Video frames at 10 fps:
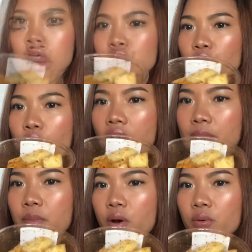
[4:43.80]
So I
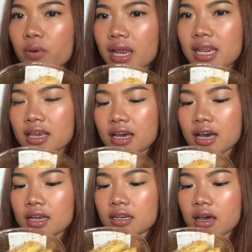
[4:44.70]
bought ready
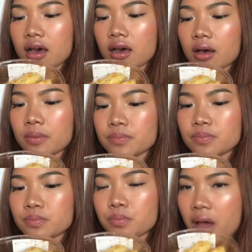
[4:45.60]
cut
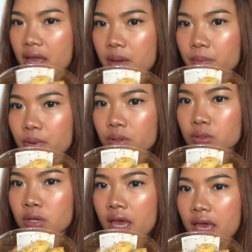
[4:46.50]

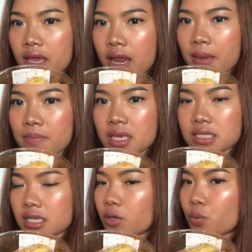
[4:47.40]
pineapple, and I
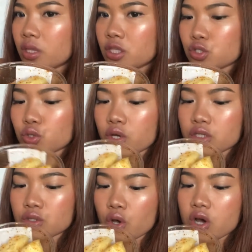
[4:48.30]
mix it with the soy
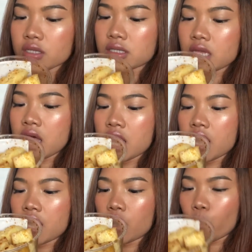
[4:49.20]
sauce,
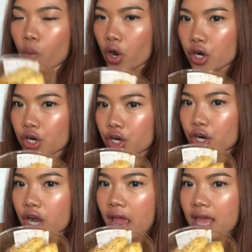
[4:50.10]

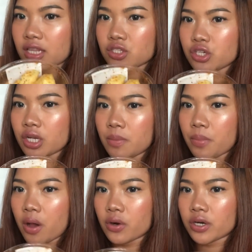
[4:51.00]
water, and chili
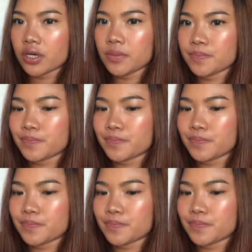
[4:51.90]
powder.